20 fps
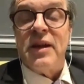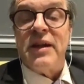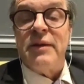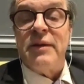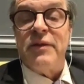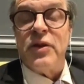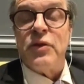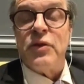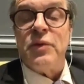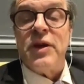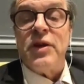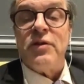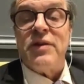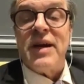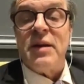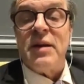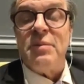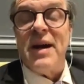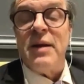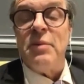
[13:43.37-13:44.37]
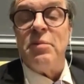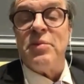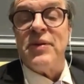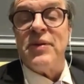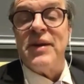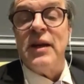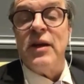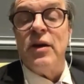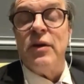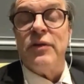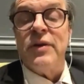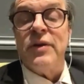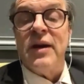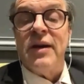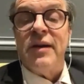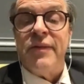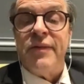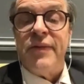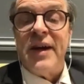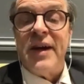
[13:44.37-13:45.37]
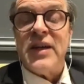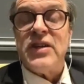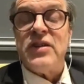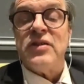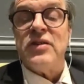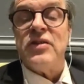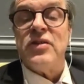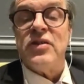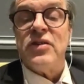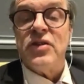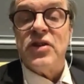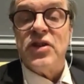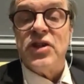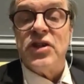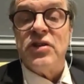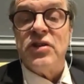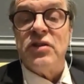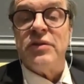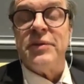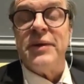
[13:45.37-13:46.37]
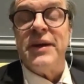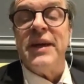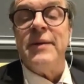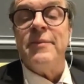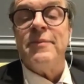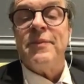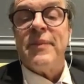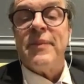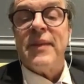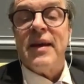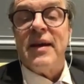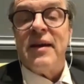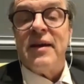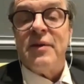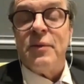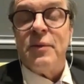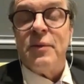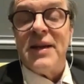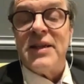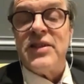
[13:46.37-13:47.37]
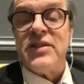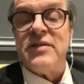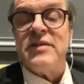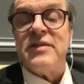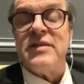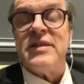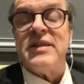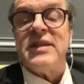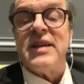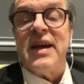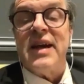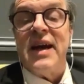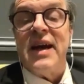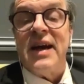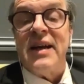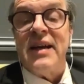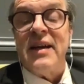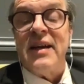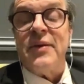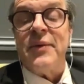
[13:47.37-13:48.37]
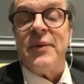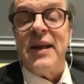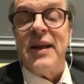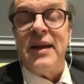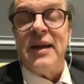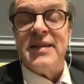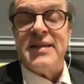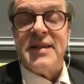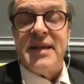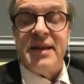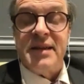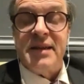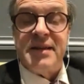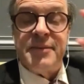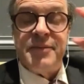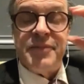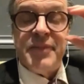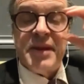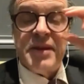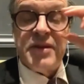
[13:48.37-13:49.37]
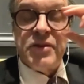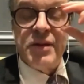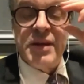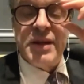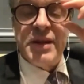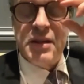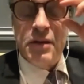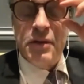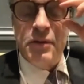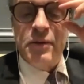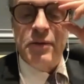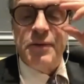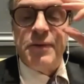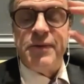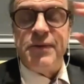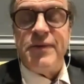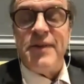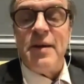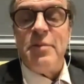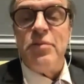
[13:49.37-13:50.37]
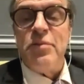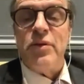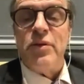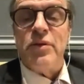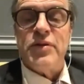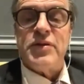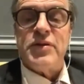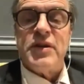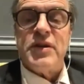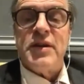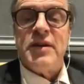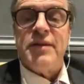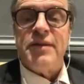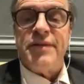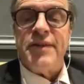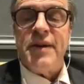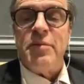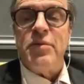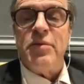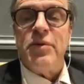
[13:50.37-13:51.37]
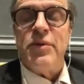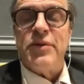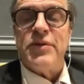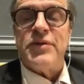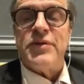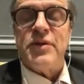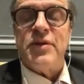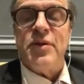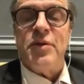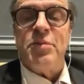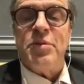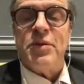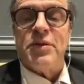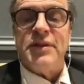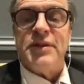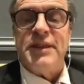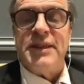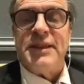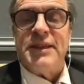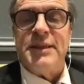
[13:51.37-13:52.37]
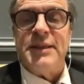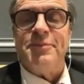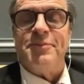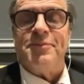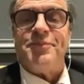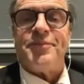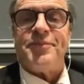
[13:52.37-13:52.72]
event where you can buy pre-loved fashion, jewelry, watches, and real estate. So it's a fabulous, fabulous opportunity.